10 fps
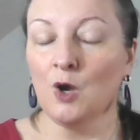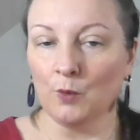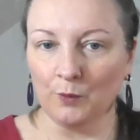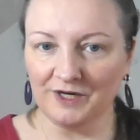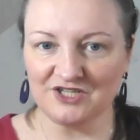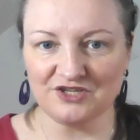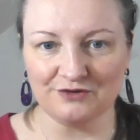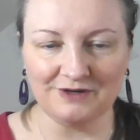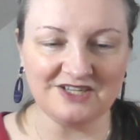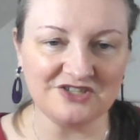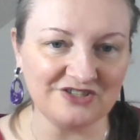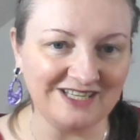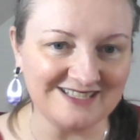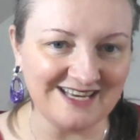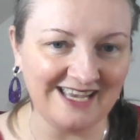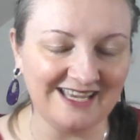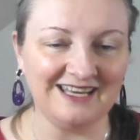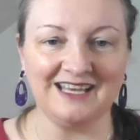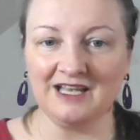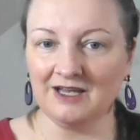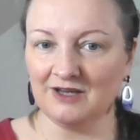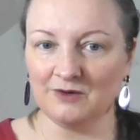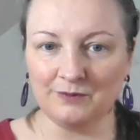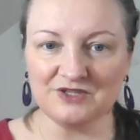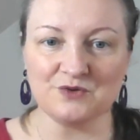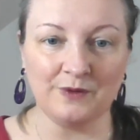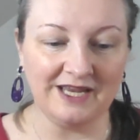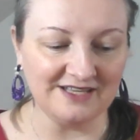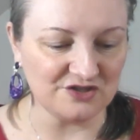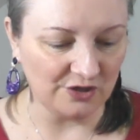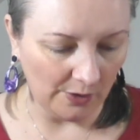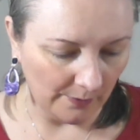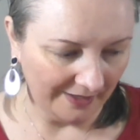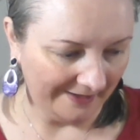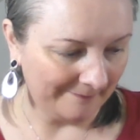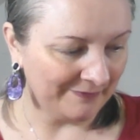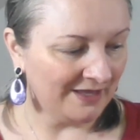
which direction it's heading, uh, which way it's going.